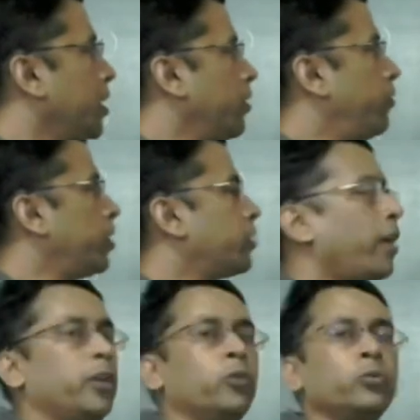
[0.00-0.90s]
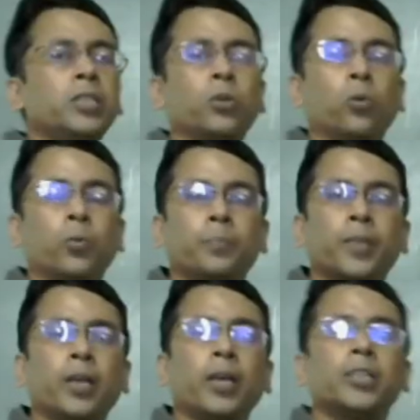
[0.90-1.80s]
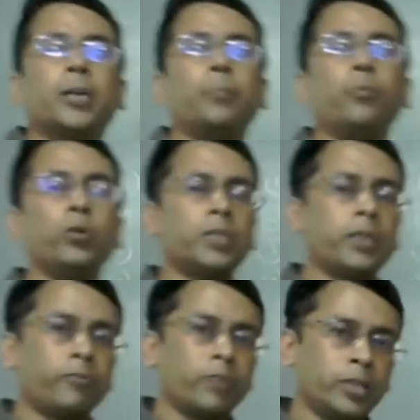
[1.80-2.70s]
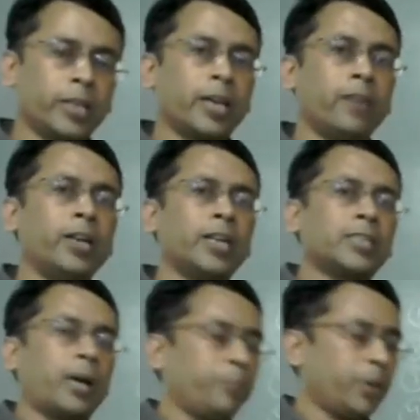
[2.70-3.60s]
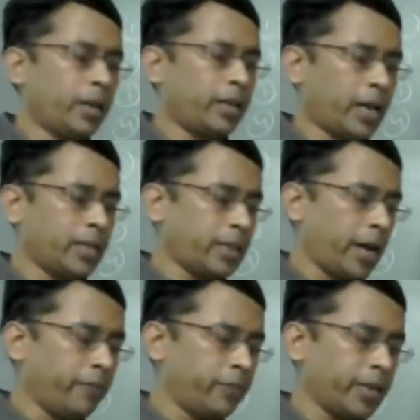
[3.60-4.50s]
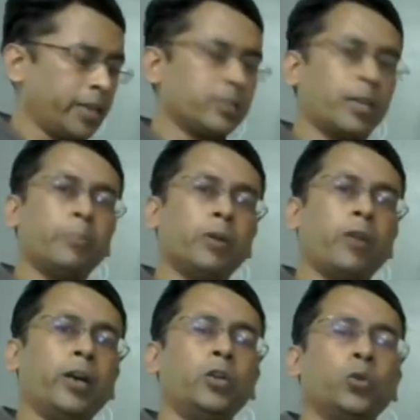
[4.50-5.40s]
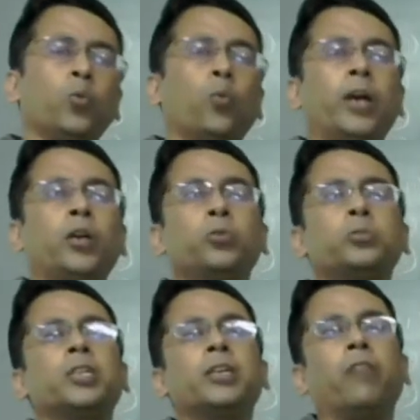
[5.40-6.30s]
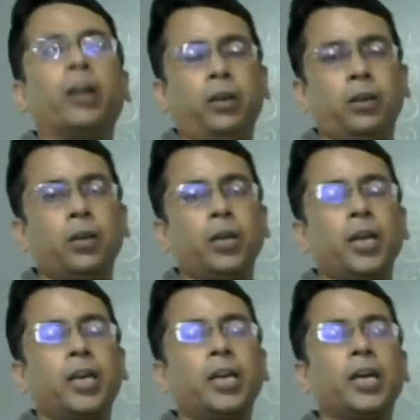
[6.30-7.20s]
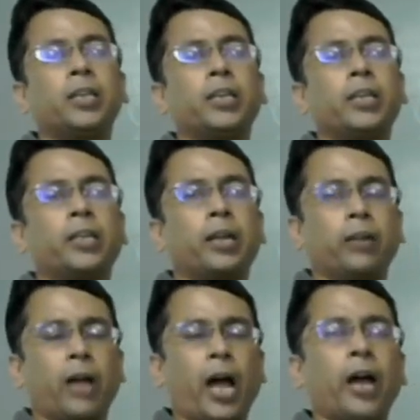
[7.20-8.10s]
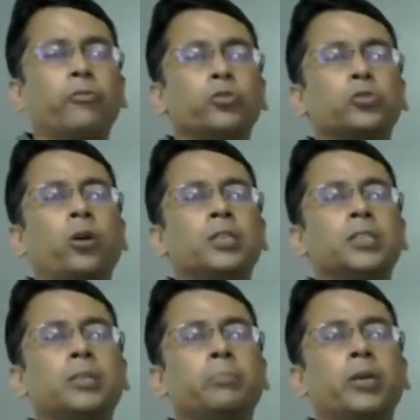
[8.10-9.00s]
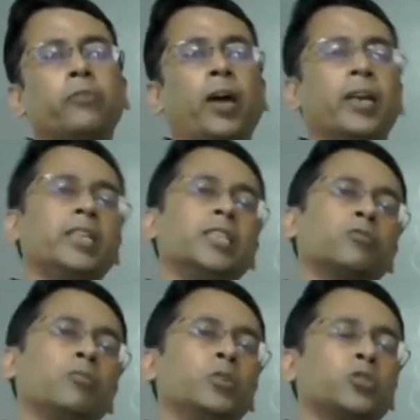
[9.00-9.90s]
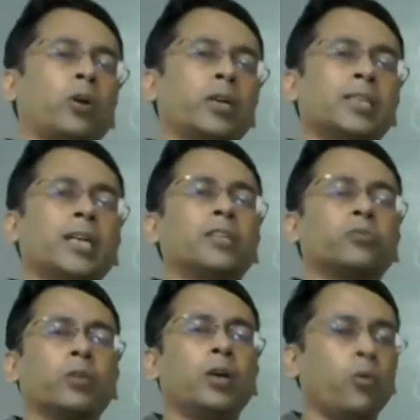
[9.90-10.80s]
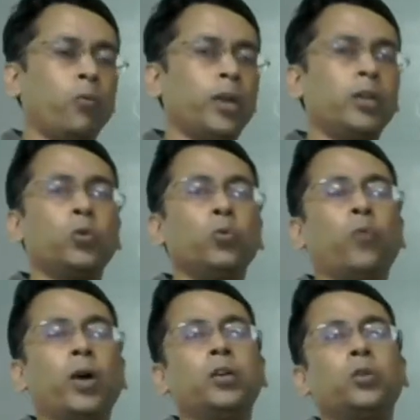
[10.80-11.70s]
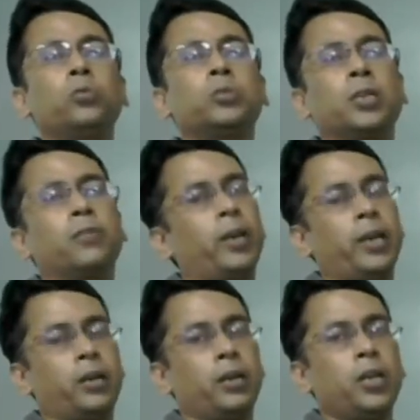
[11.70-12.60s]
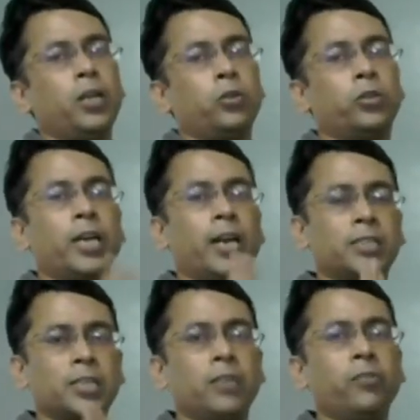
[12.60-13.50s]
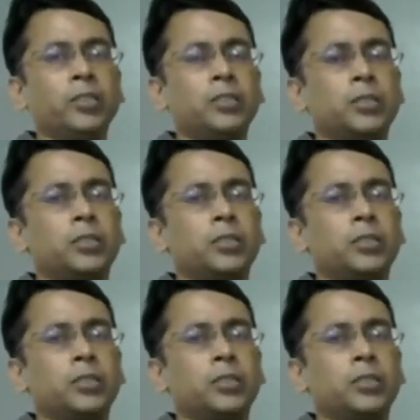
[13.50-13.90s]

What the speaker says: with value 0. Suppose in the given example, as I have taken example 1 2 1 2 3 1, here that I have to sort this number, finally this will be sorted as 1 2 1 2 3 1. So there are 3 ones,